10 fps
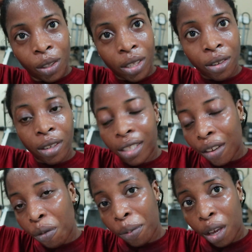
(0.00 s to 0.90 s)
It was around
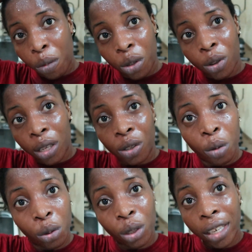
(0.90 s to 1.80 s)
7 p.m. or so I
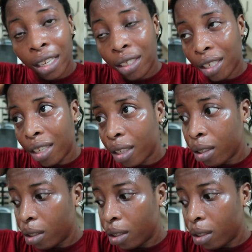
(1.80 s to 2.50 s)
stumbled on her channel.